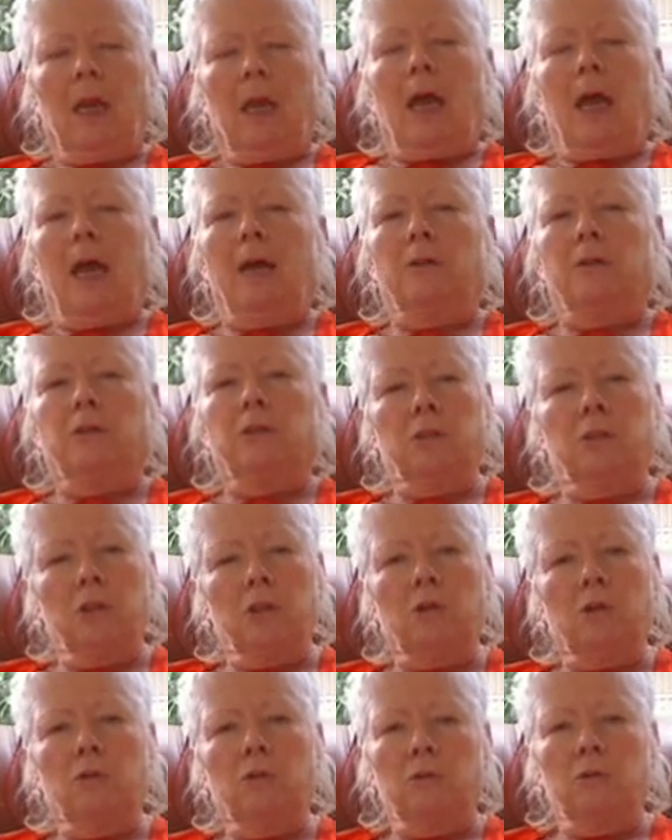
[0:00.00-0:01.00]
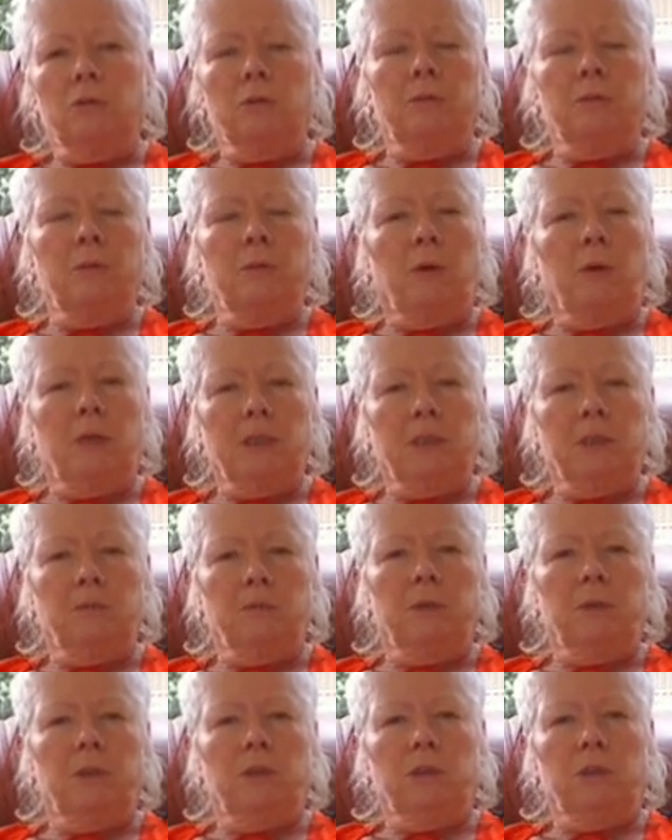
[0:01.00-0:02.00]
how to know to be present
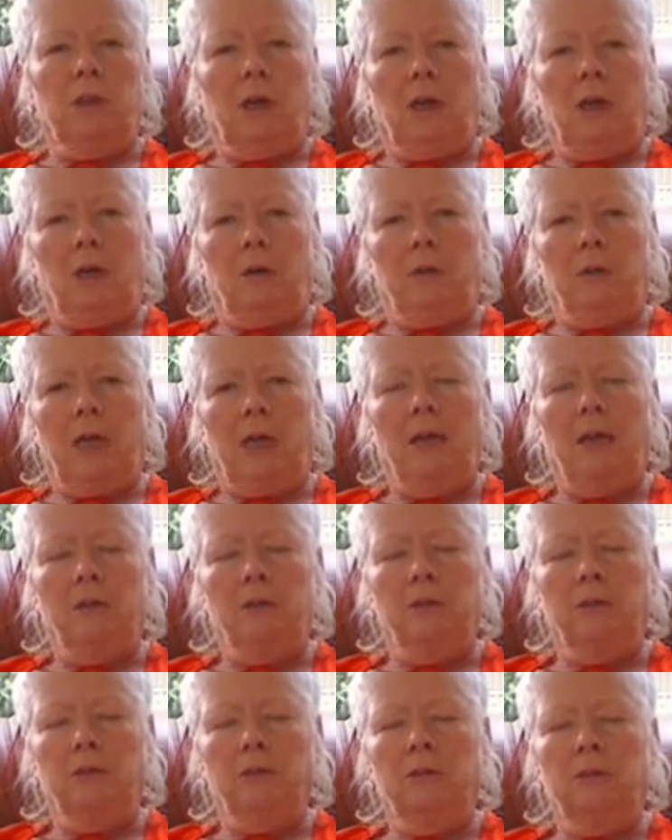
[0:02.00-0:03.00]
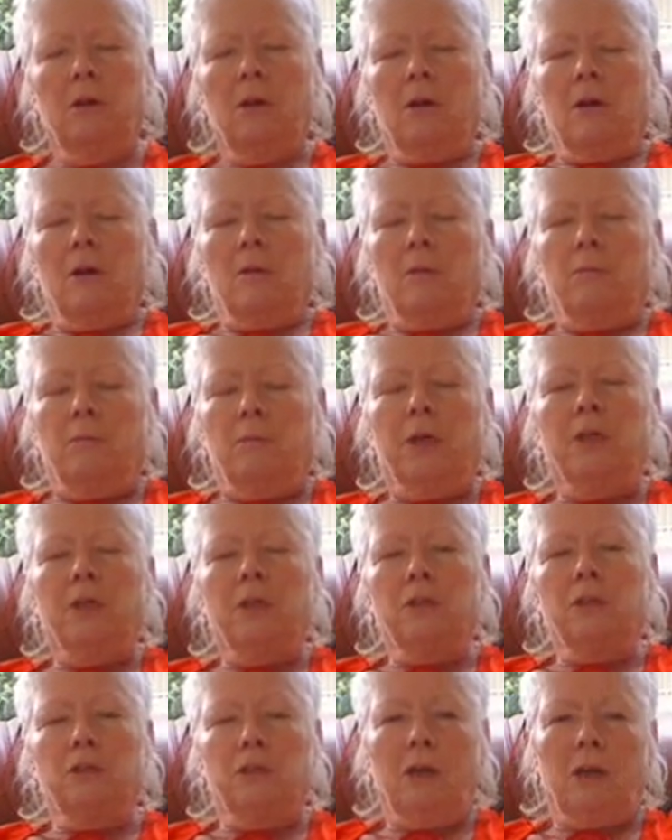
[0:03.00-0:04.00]
with the child, how to bring
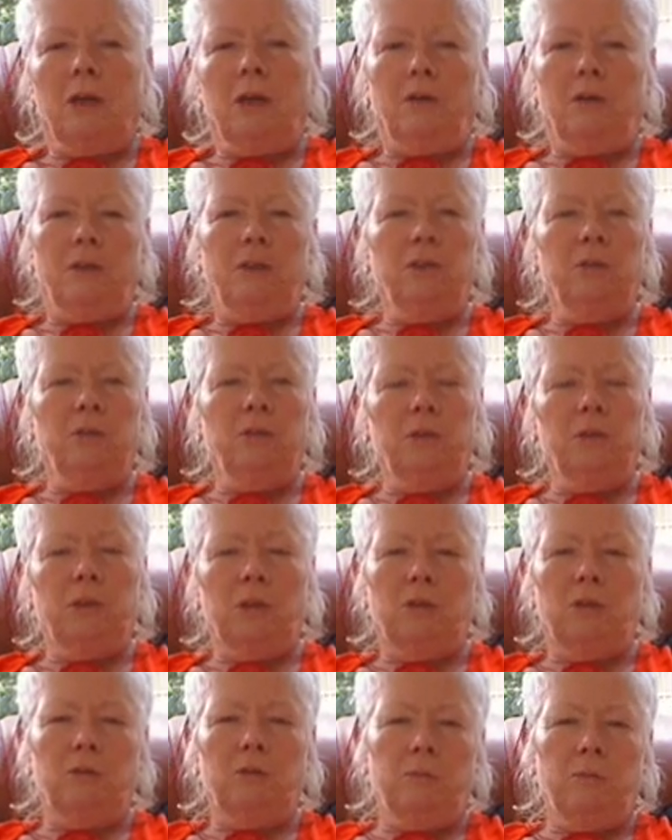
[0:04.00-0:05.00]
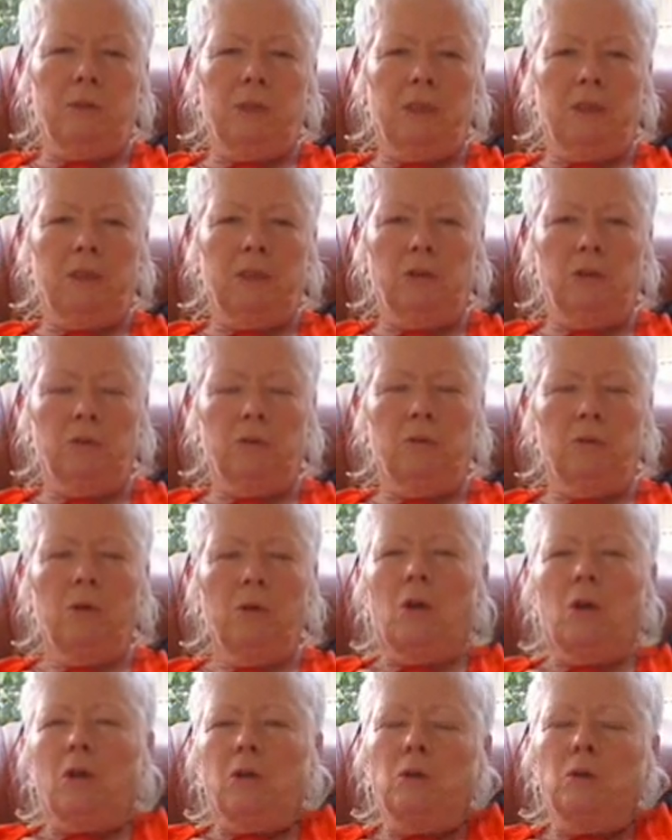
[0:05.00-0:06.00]
the child into its own potential.
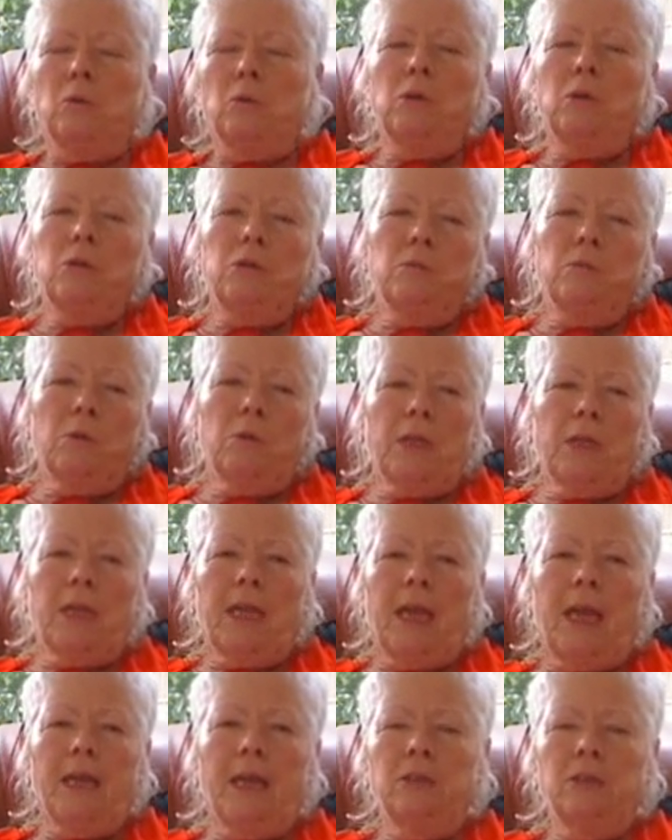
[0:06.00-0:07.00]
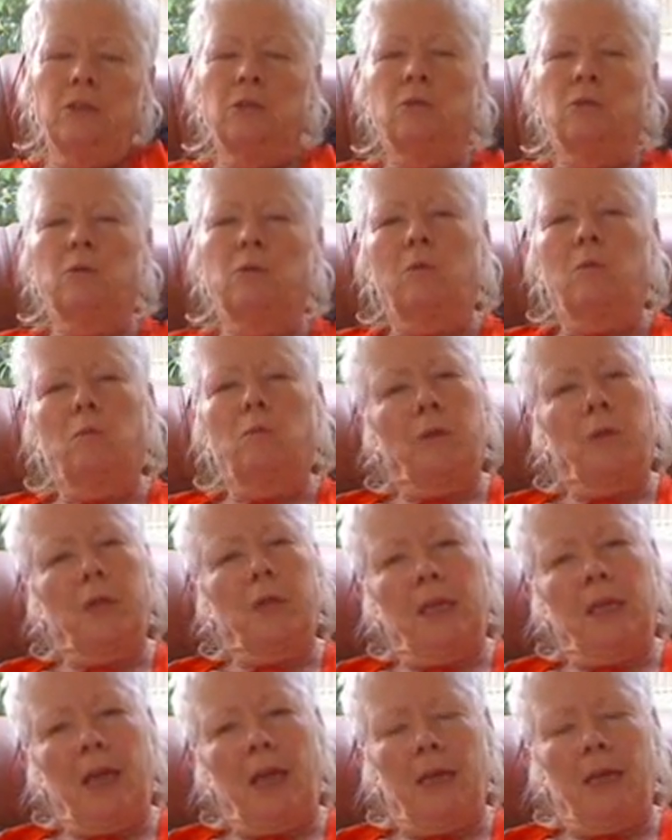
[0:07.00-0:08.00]
You'll learn what they can do and what they
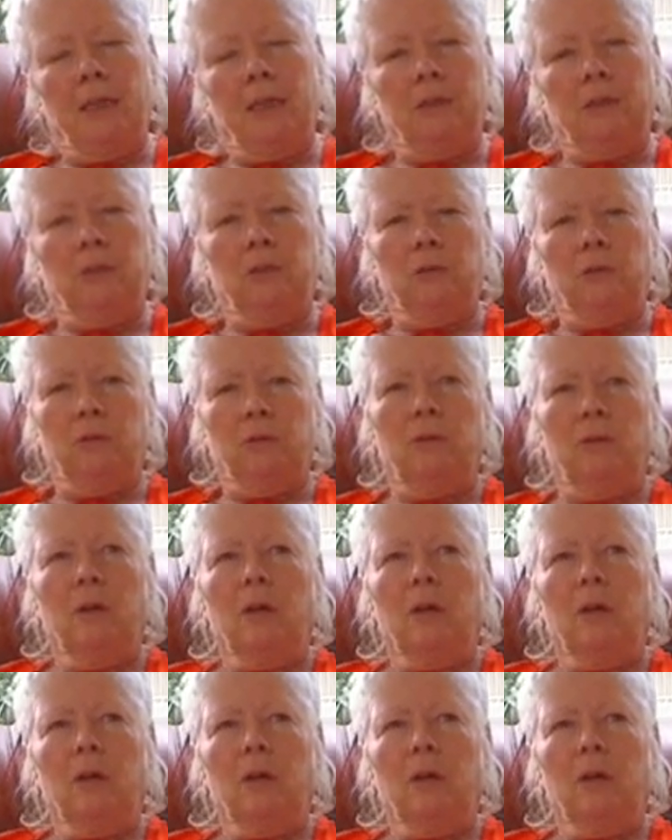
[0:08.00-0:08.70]
can't do.